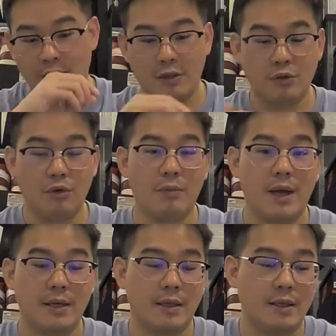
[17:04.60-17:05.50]
Zoom
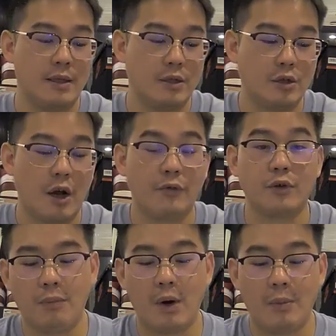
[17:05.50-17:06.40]
X and the
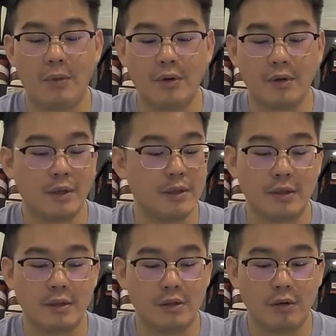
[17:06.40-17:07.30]
softer rubber
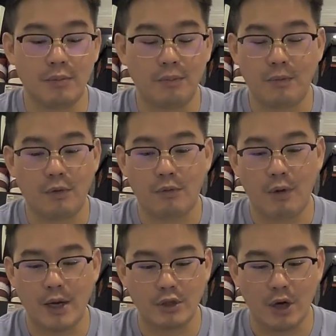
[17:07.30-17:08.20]
is. So
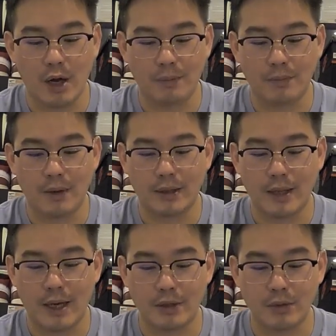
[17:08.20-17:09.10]
great job on
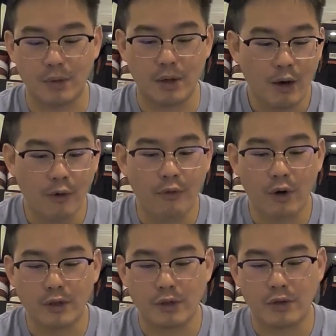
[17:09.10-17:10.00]
that as well.
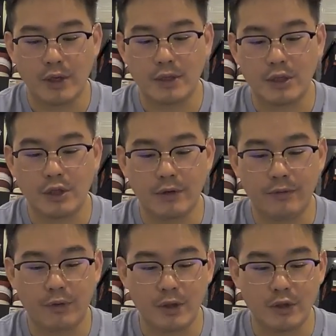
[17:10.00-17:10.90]
Overall, the transition
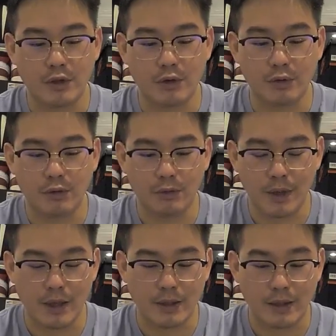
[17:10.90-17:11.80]
for this shoe
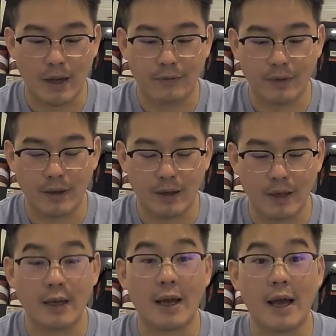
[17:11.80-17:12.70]
is
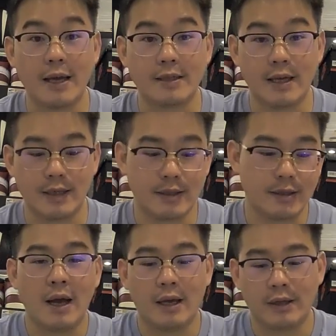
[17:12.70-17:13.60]
definitely
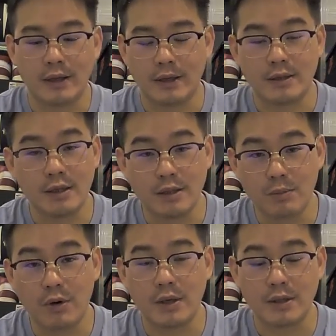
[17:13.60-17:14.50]
SS. I think at this
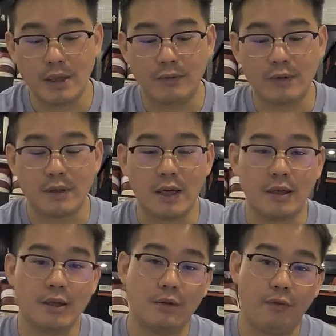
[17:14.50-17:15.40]
point it's safe to say
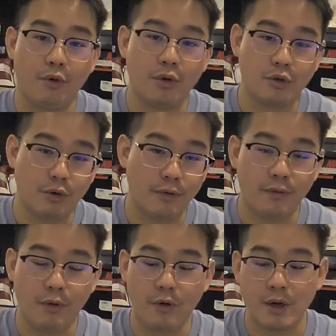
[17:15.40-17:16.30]
that the Jordan
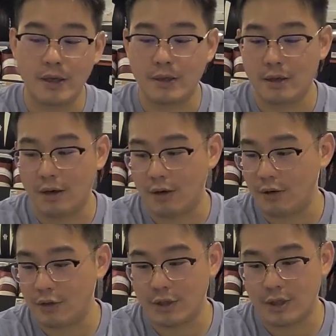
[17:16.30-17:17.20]
40s are
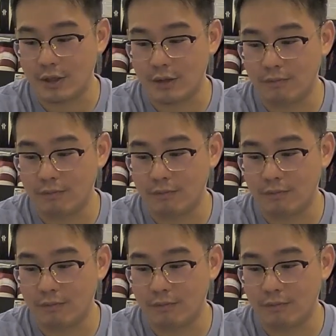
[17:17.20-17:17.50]
just